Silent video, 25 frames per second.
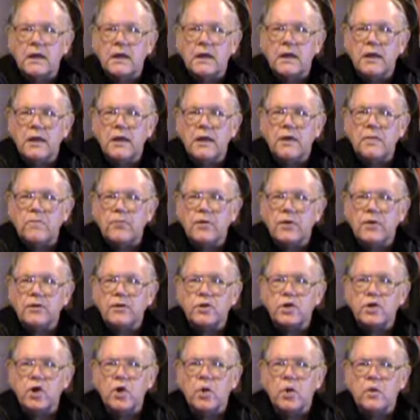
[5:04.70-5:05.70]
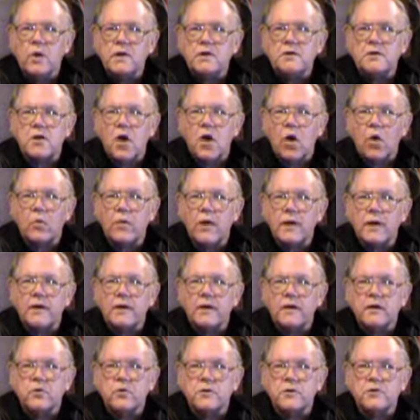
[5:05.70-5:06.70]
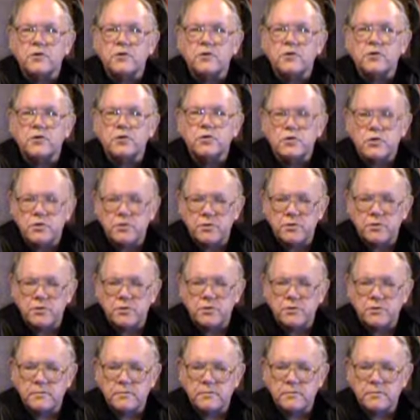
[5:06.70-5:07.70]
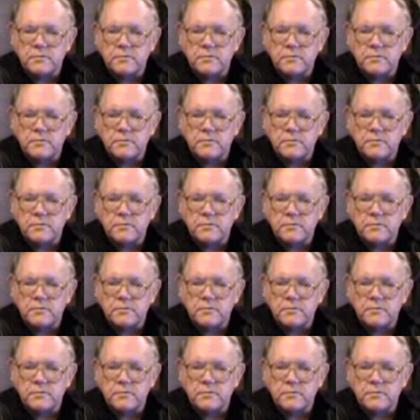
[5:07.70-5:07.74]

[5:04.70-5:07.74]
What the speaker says: in Britain there was already a Christian church.